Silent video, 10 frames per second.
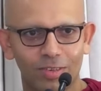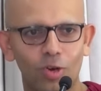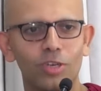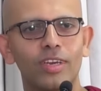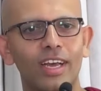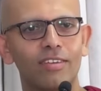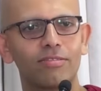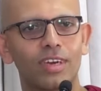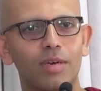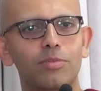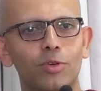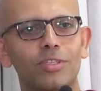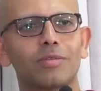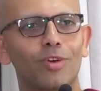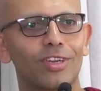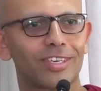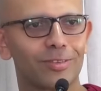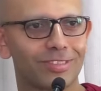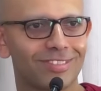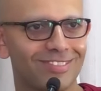All you have are protein
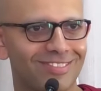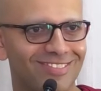molecules.